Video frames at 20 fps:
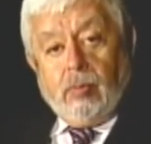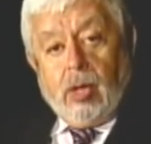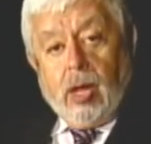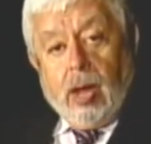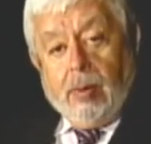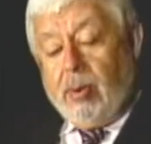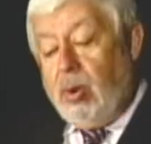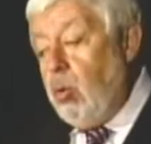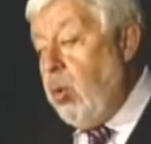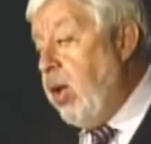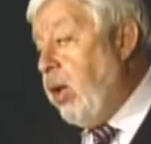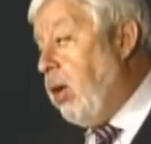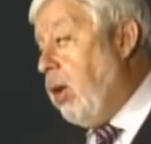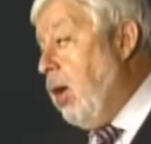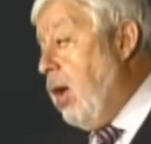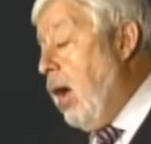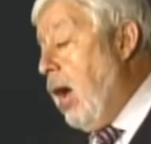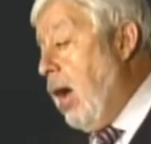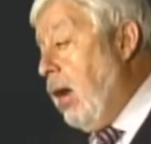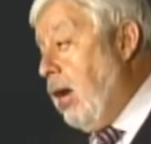every week
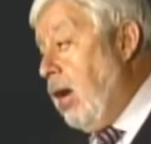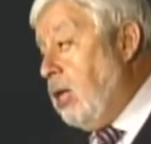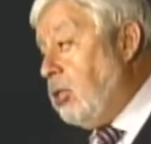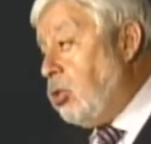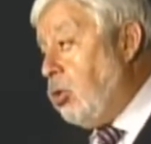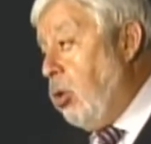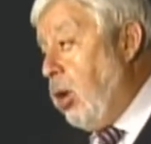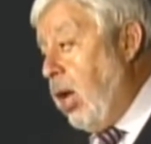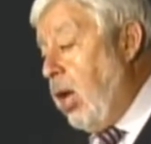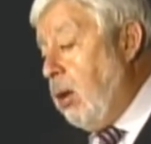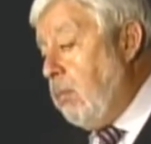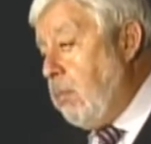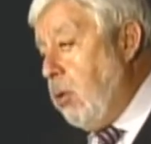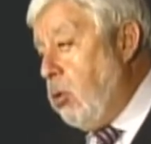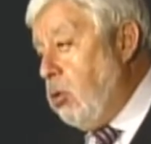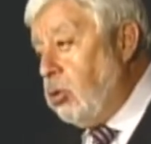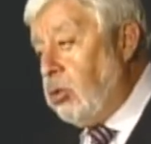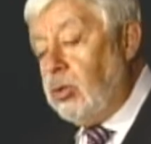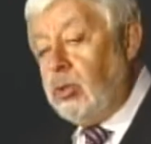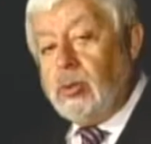and also help
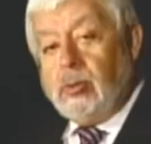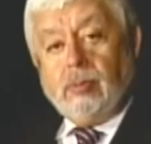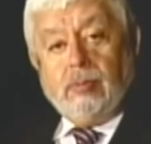us